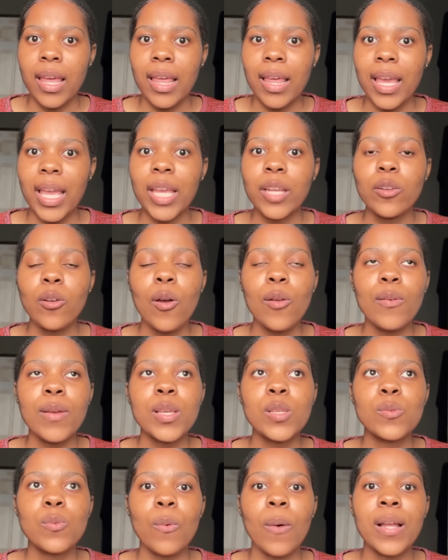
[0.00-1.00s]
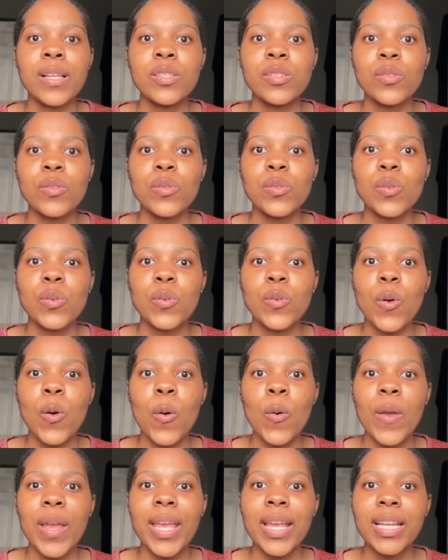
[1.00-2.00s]
It always wants you to
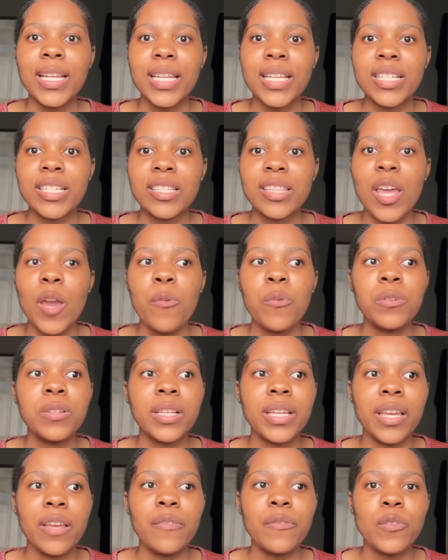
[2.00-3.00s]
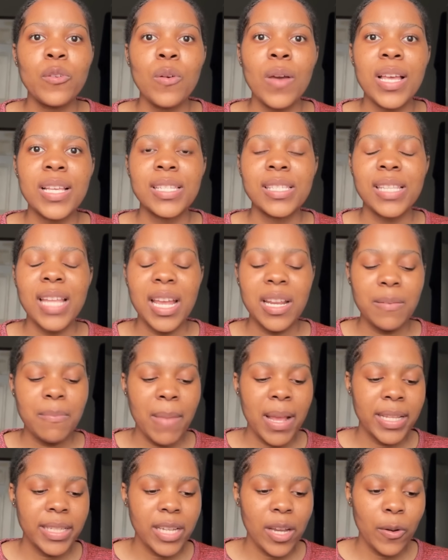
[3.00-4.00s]
know English. They will give you a
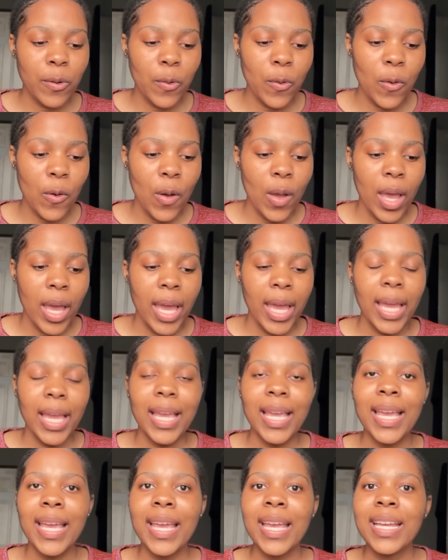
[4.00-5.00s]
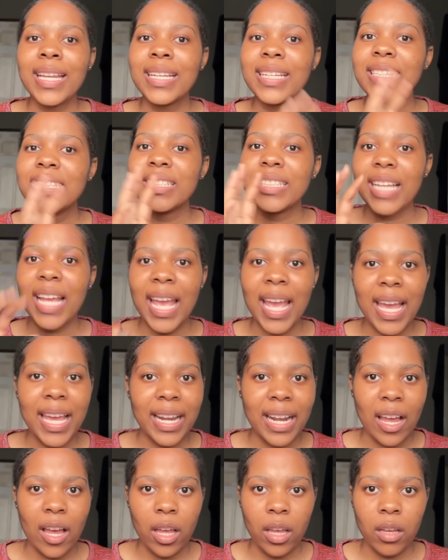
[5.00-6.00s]
statement, Yako, English
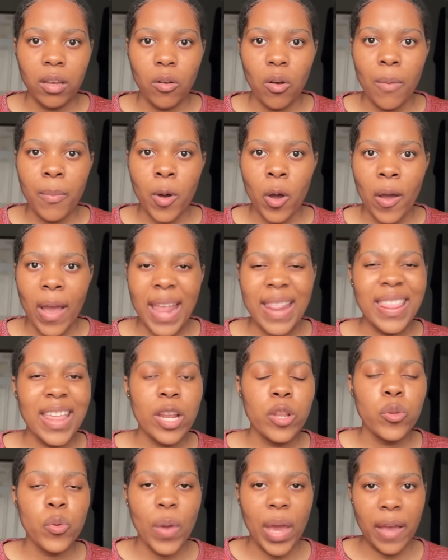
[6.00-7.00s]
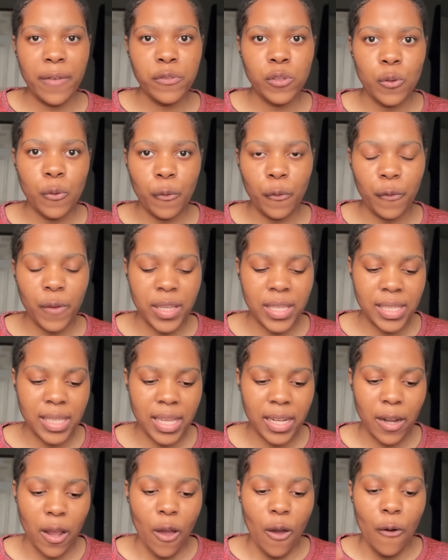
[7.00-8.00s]
error, and then you have to fix
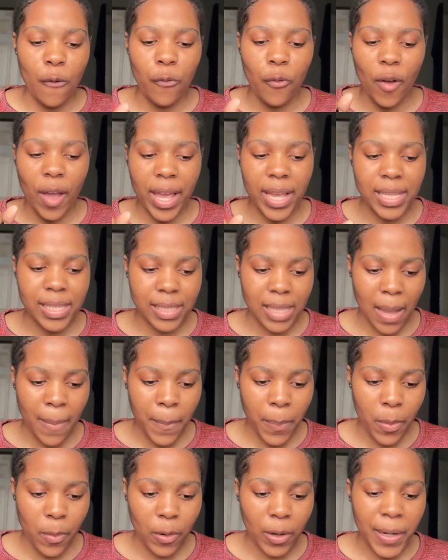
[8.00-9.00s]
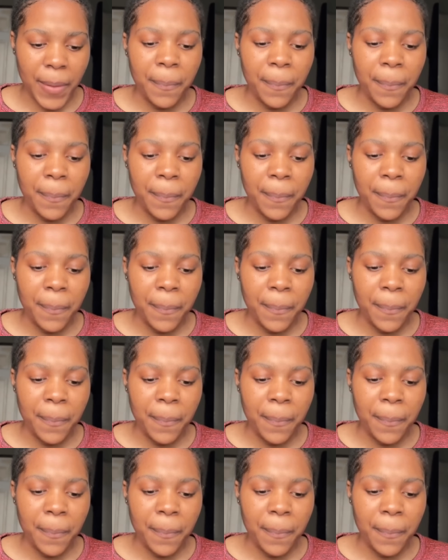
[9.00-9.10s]
it. For example,